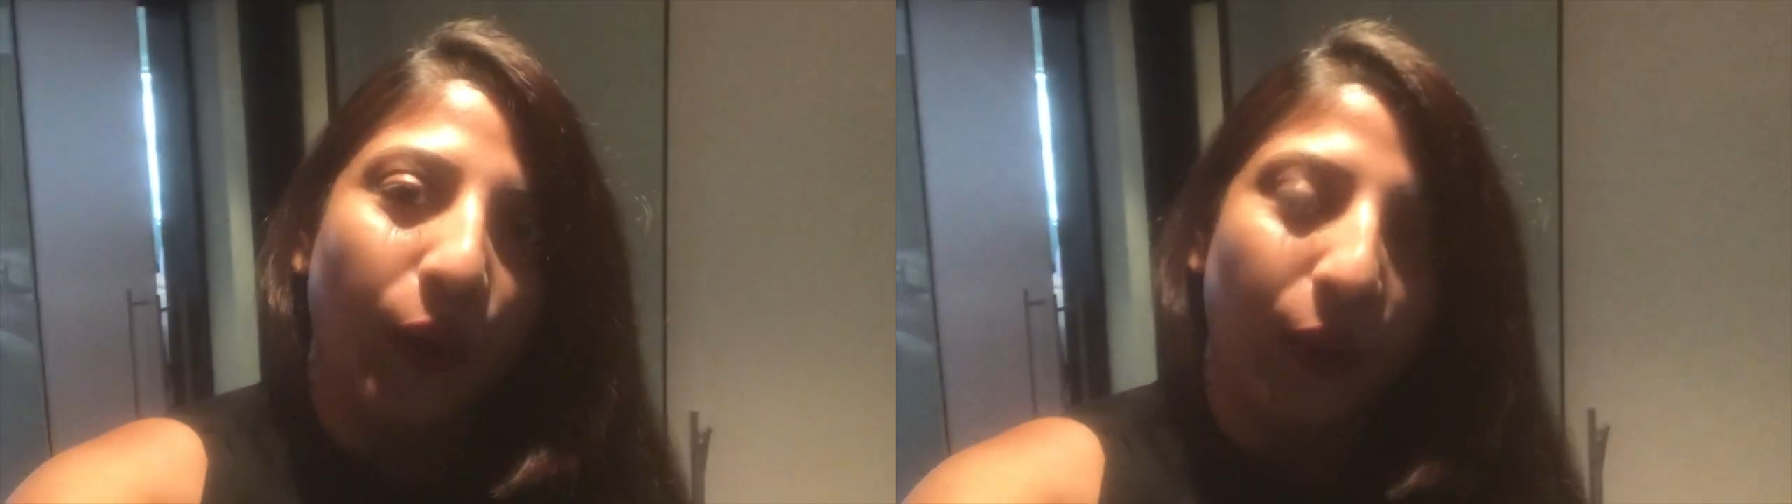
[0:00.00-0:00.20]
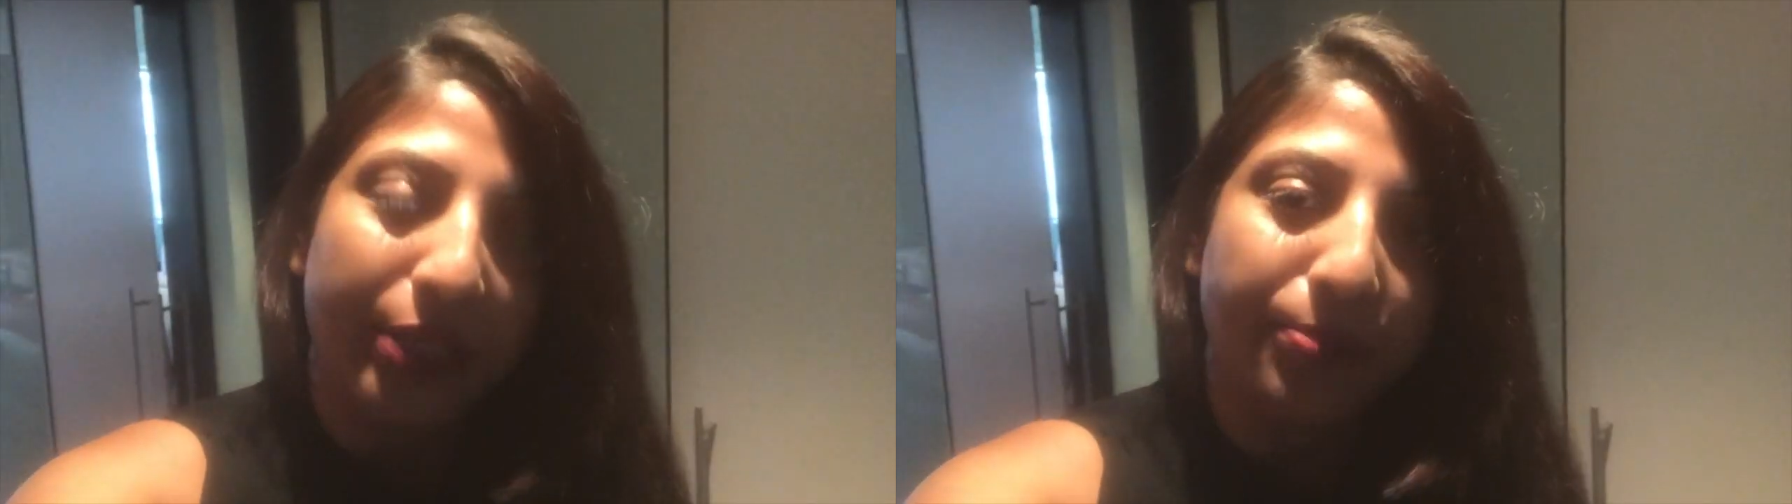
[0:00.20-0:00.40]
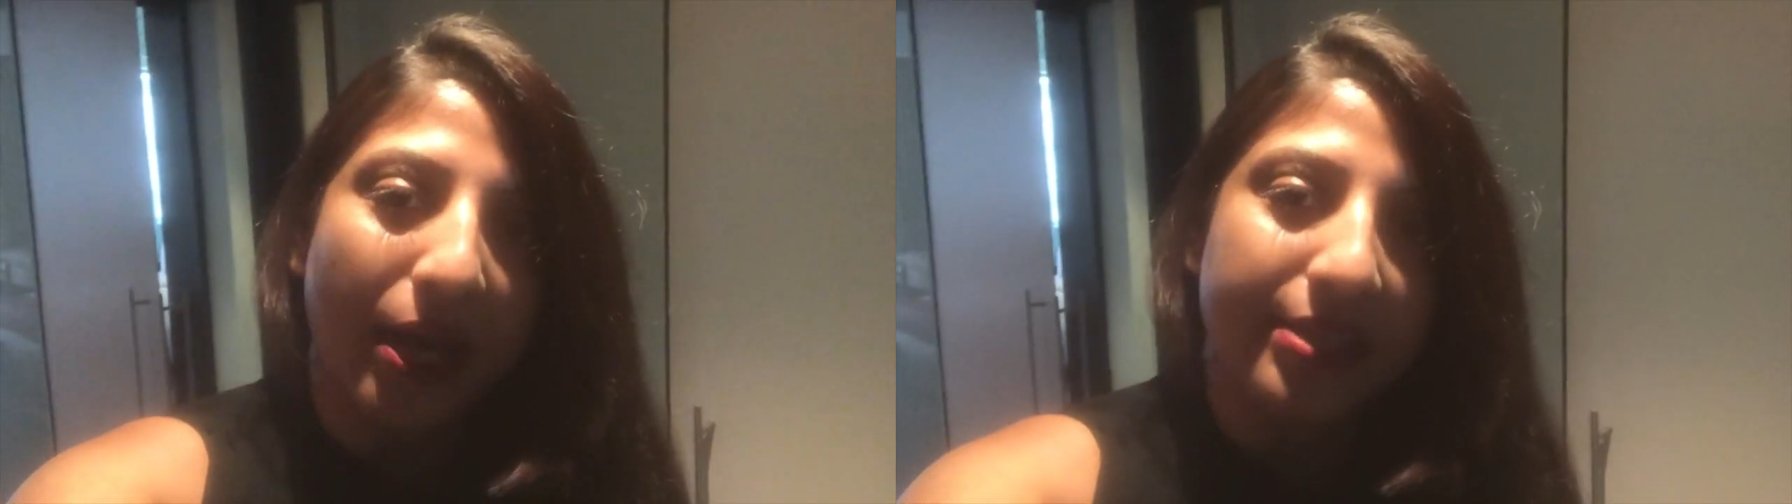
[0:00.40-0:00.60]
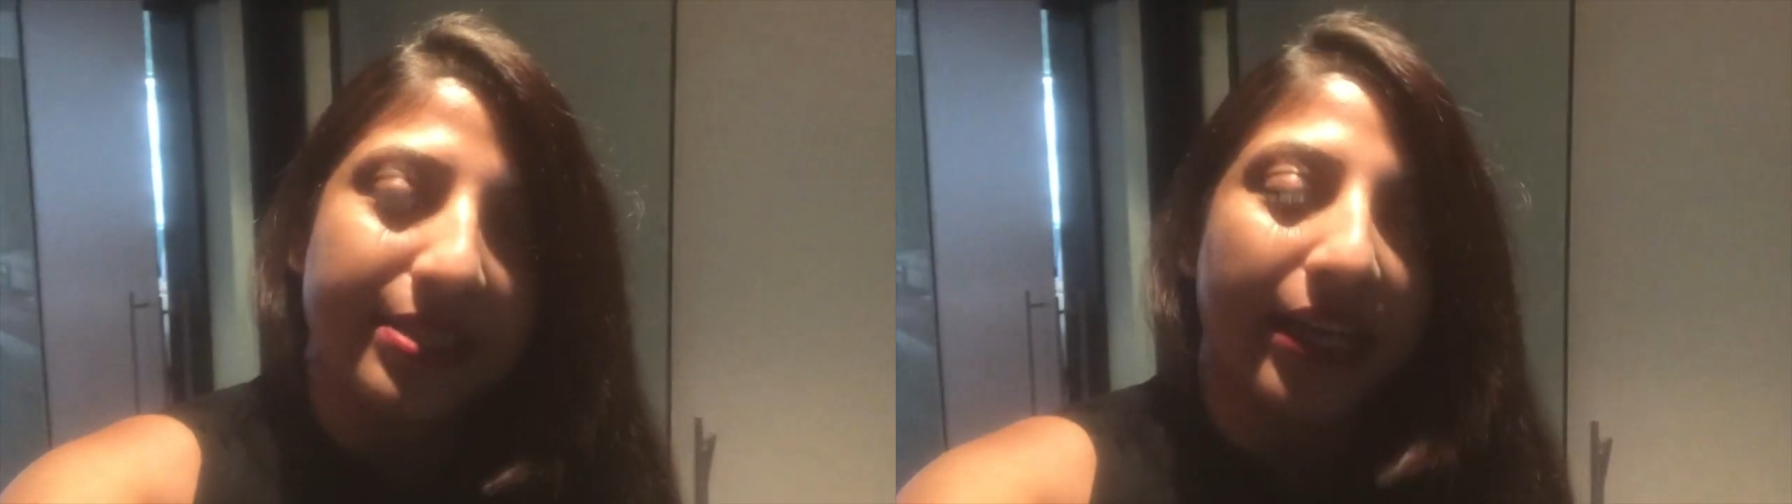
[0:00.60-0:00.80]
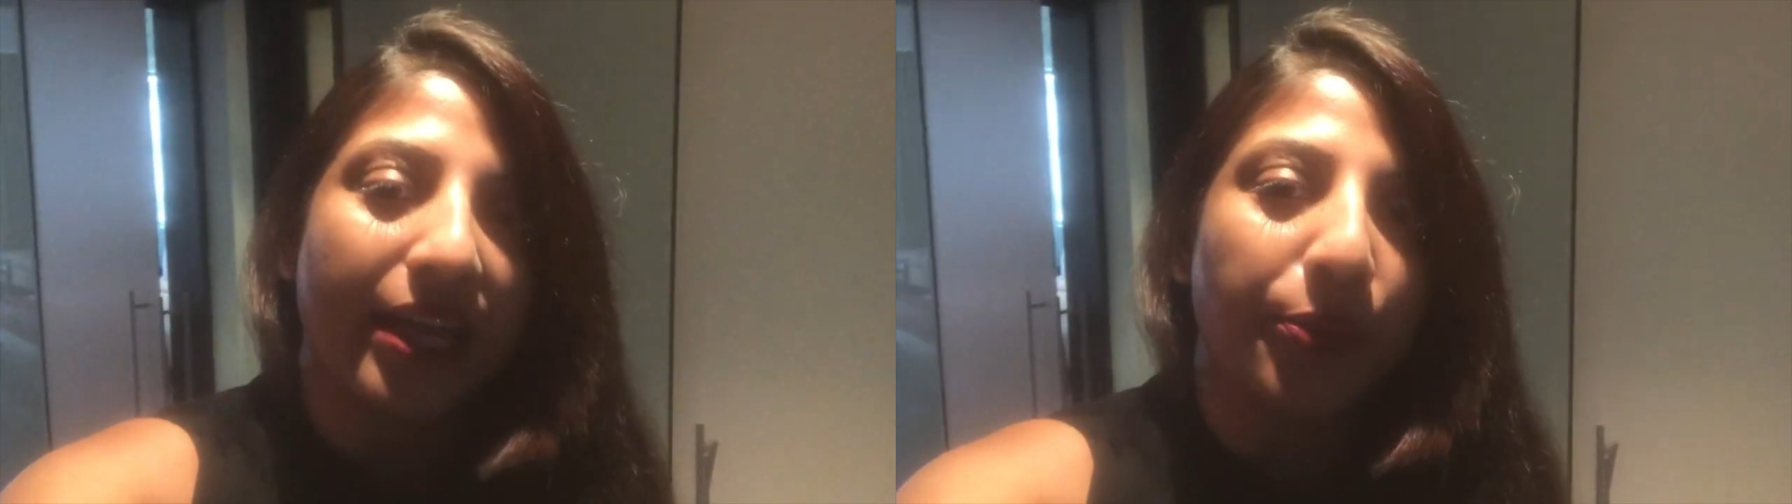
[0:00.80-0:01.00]
Holi
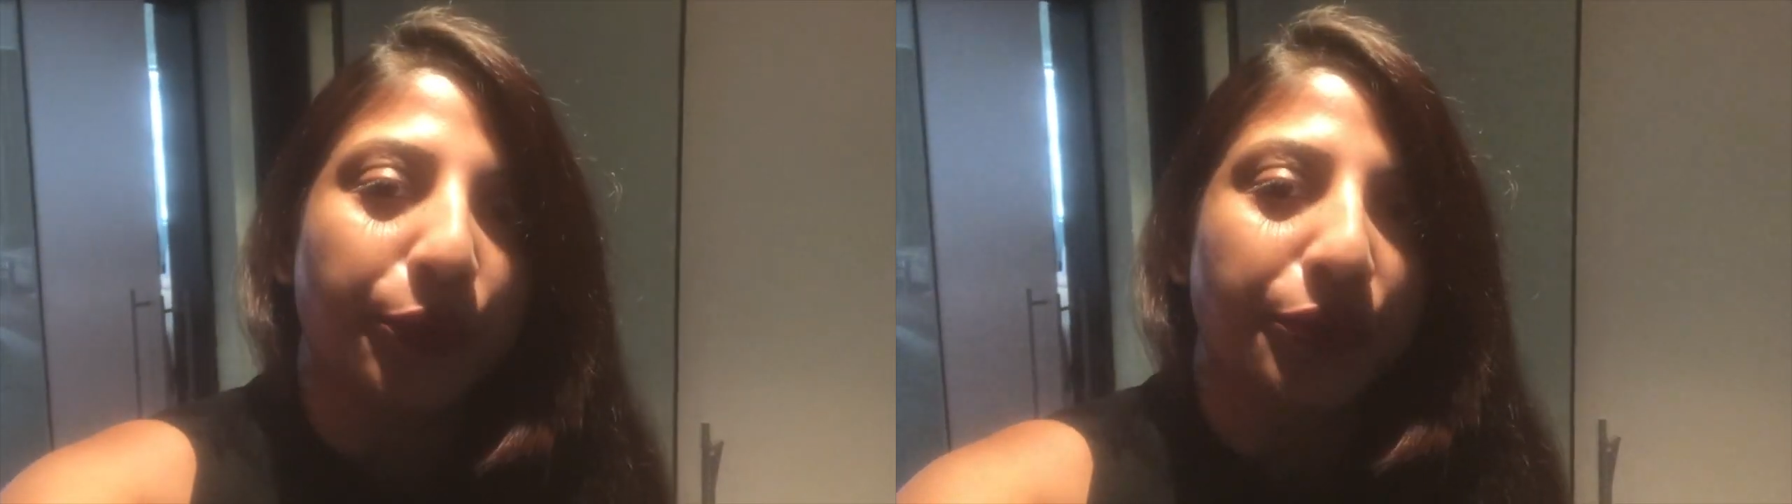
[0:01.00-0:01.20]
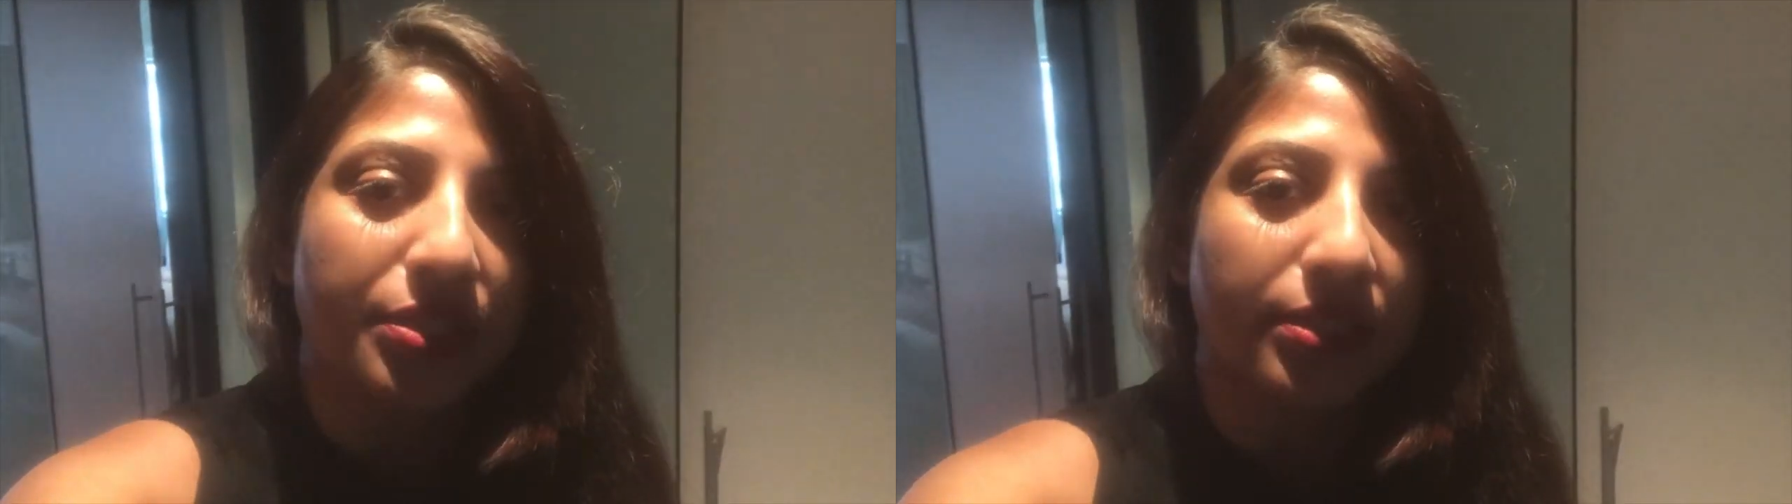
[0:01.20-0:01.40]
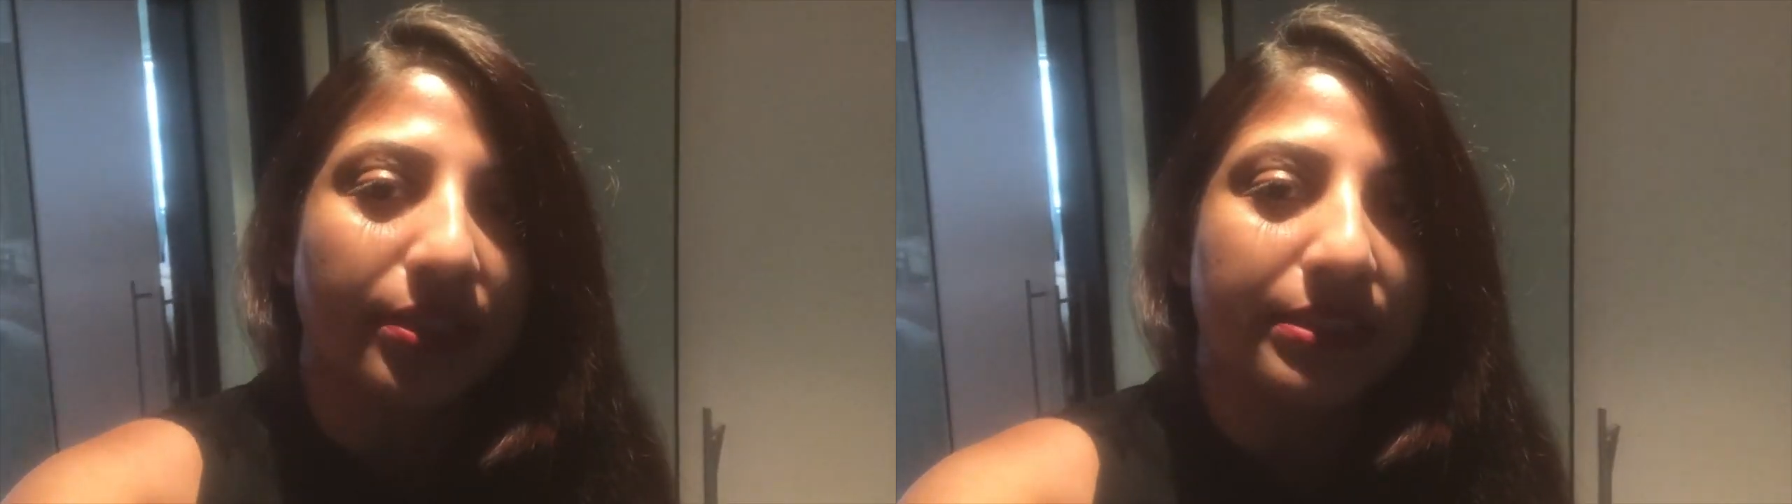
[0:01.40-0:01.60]
party and I would